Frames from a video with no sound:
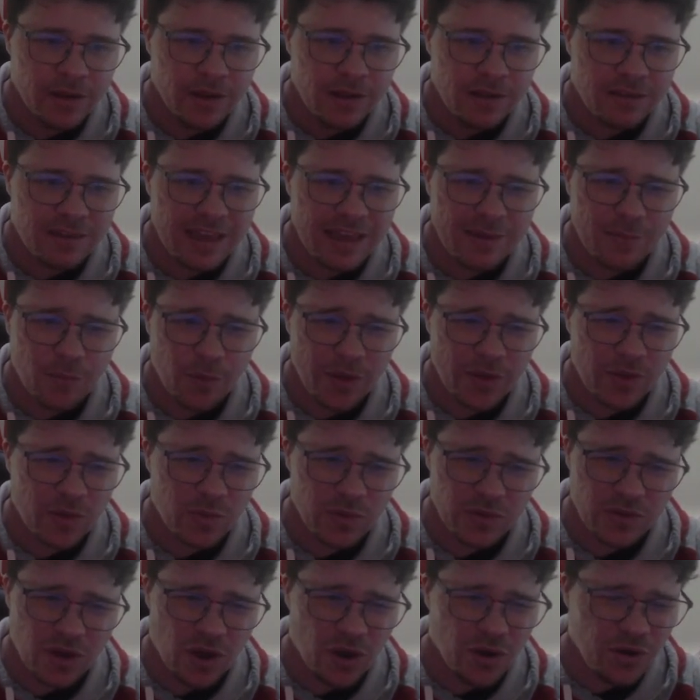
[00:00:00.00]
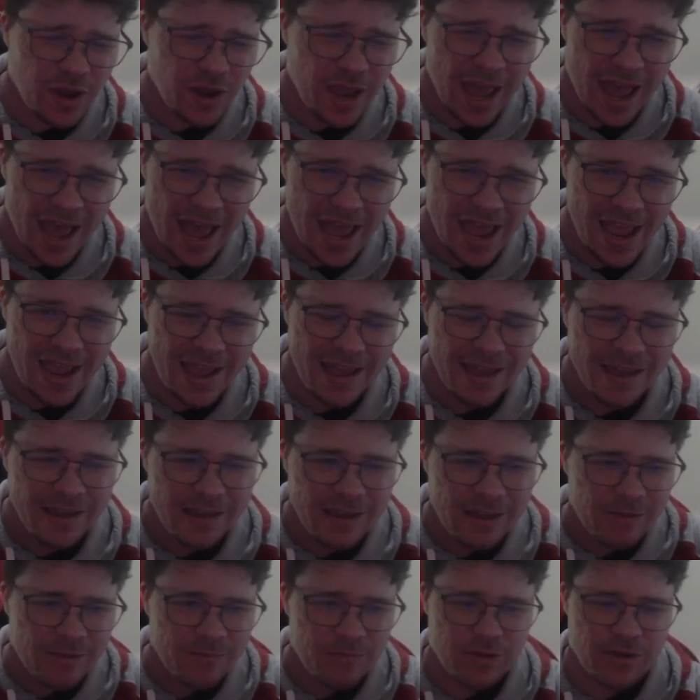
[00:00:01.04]
Sam Wicks was okay,
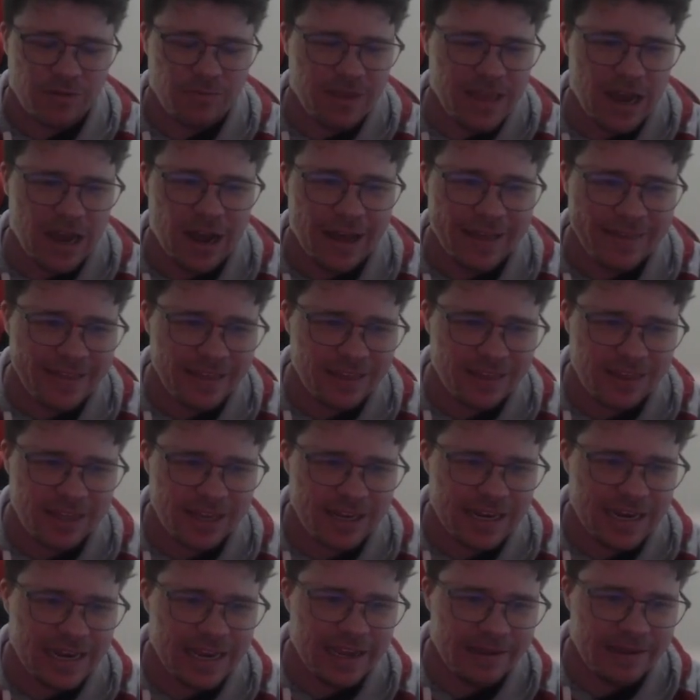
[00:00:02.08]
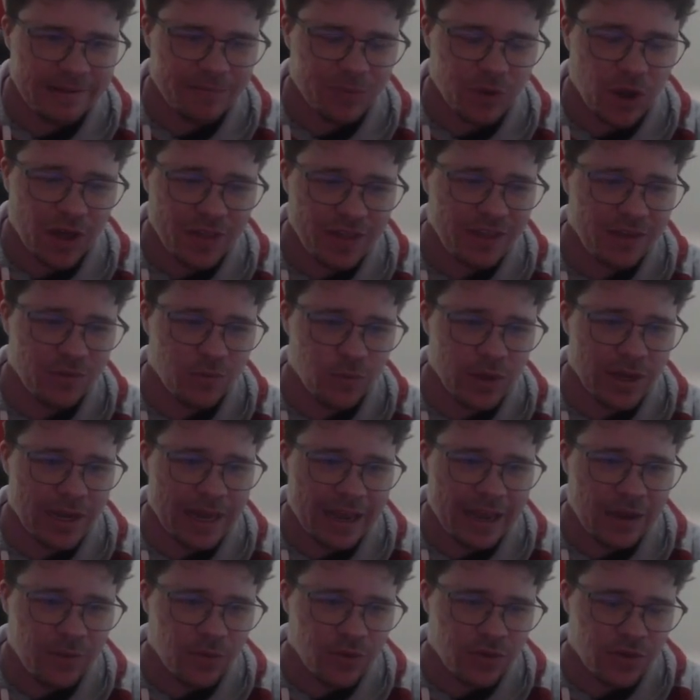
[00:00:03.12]
but yeah, I think Will
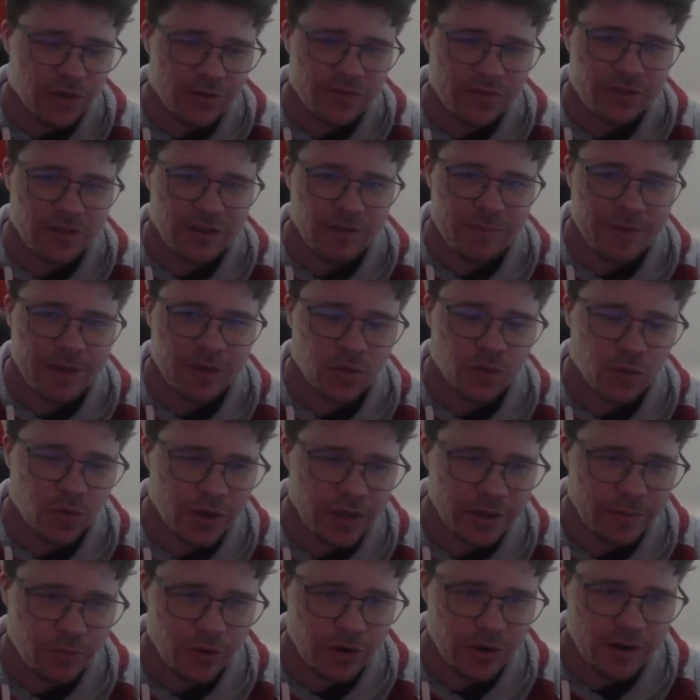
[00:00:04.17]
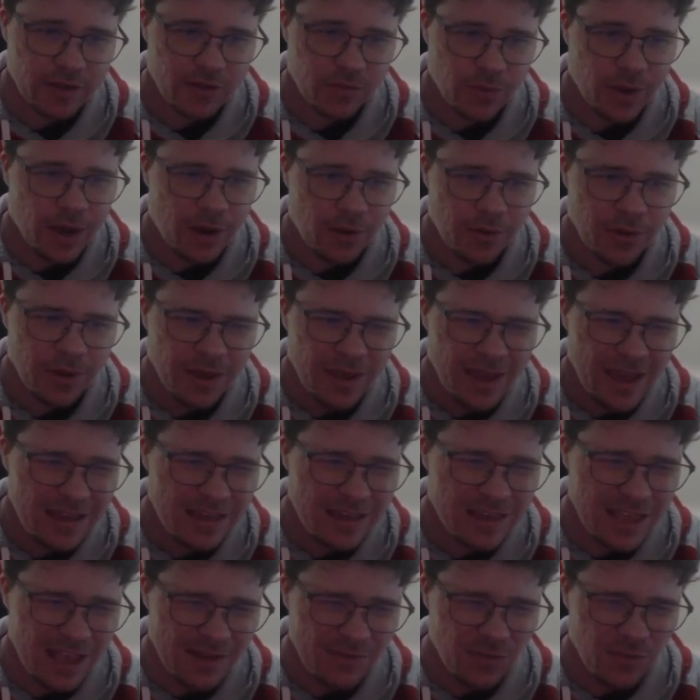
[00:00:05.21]
Hayward's obviously a big talking point as well. He's
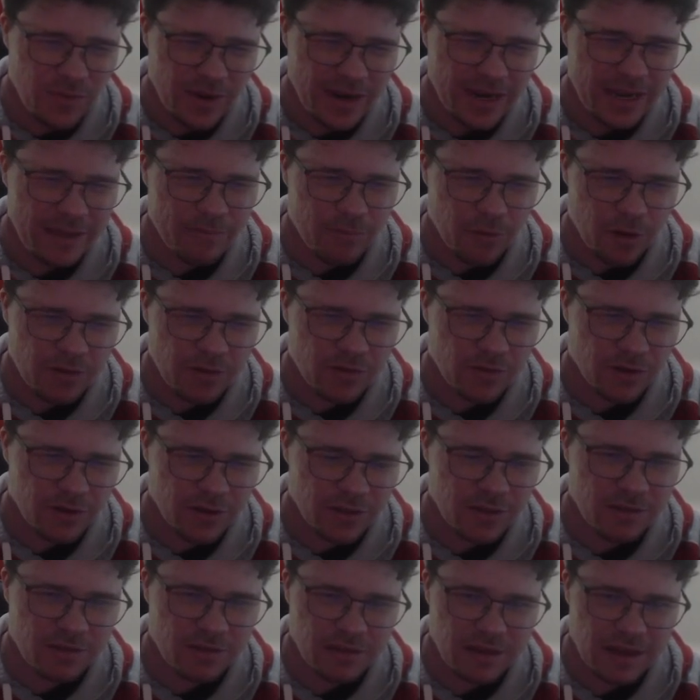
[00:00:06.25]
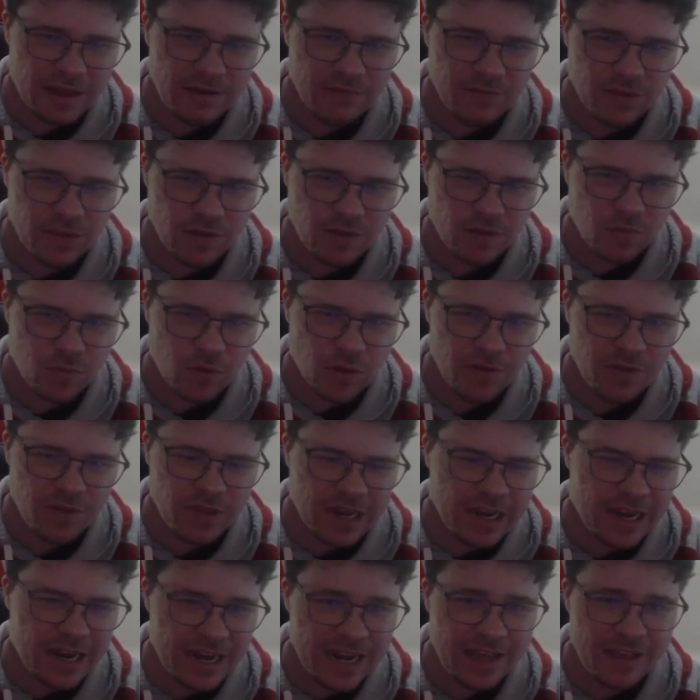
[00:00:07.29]
never really burst onto the scene for the Swans,
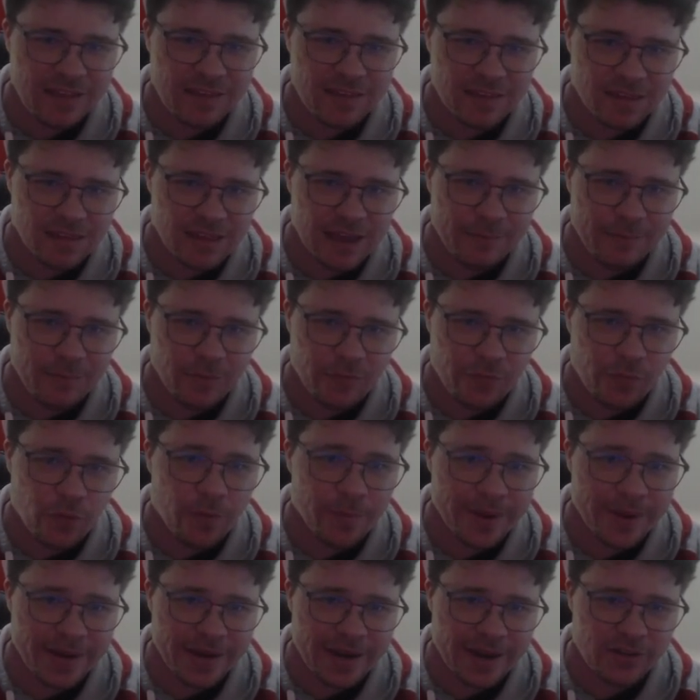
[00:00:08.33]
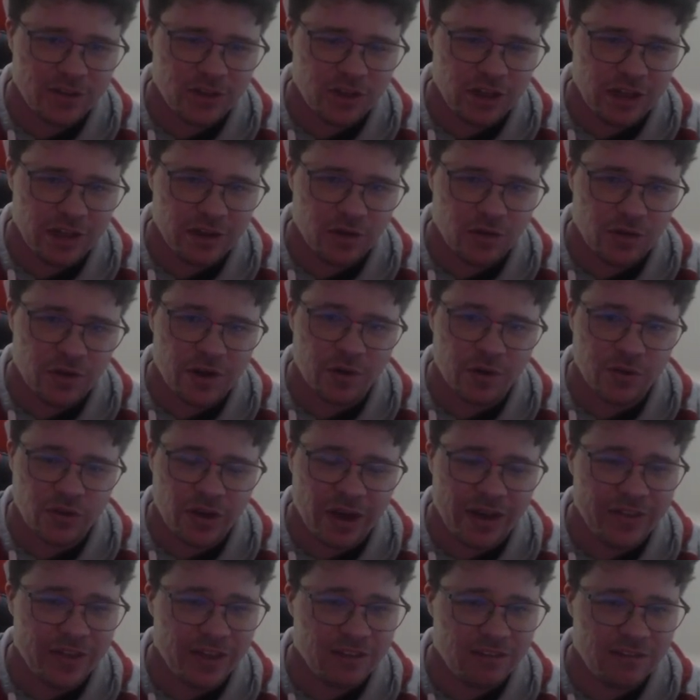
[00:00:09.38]
and he needs to start performing next year, or else
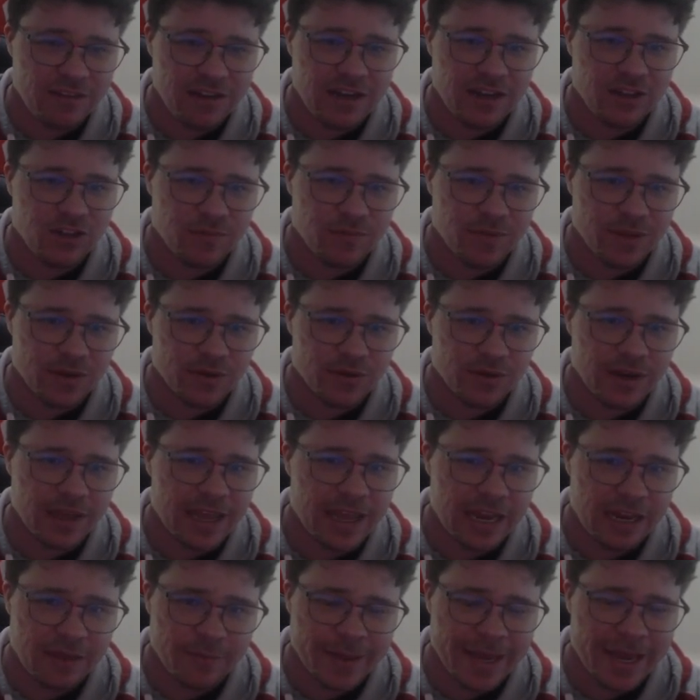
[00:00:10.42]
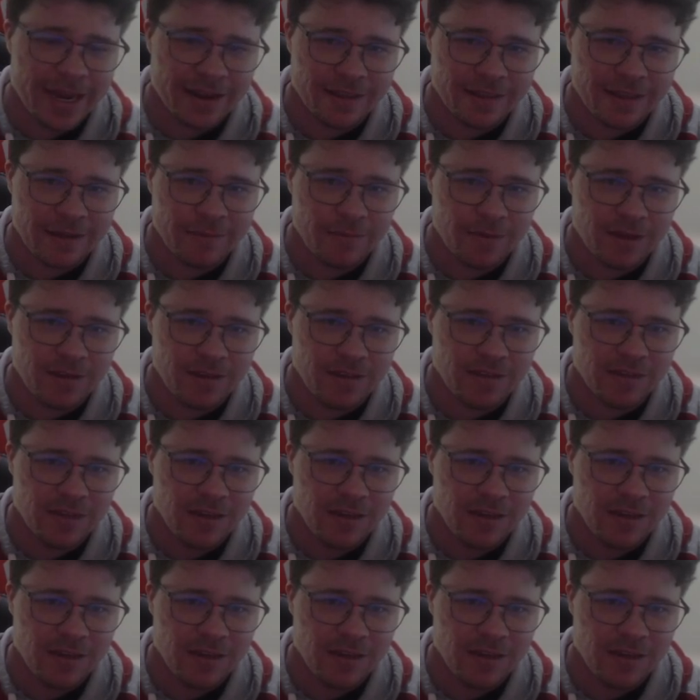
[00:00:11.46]
I think Sydney should be looking to get him out of there, because